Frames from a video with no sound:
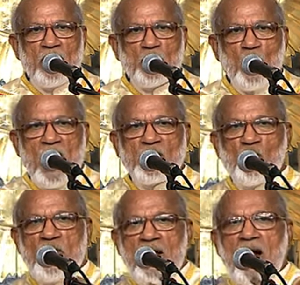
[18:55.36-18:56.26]
So as
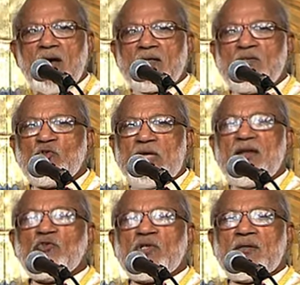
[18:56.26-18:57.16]
we are
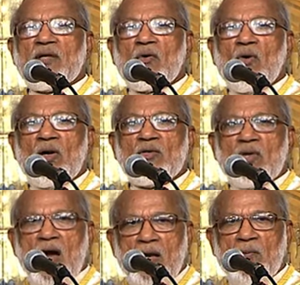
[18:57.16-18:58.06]
incensing the holy
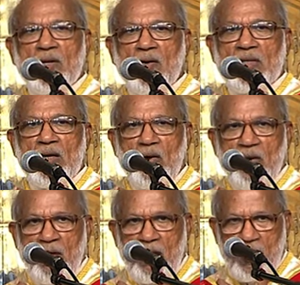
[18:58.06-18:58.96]
sacrament of the
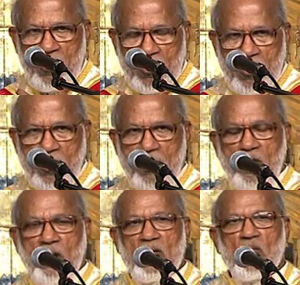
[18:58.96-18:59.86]
uh,
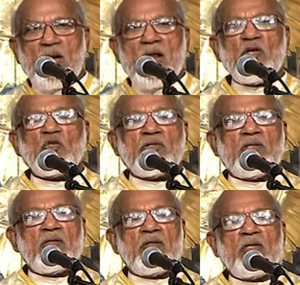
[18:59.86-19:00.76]
Holy Eucharist,
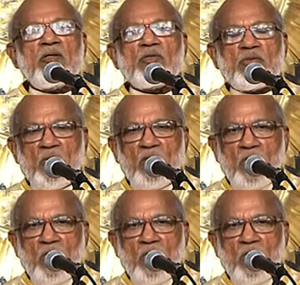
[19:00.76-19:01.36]
so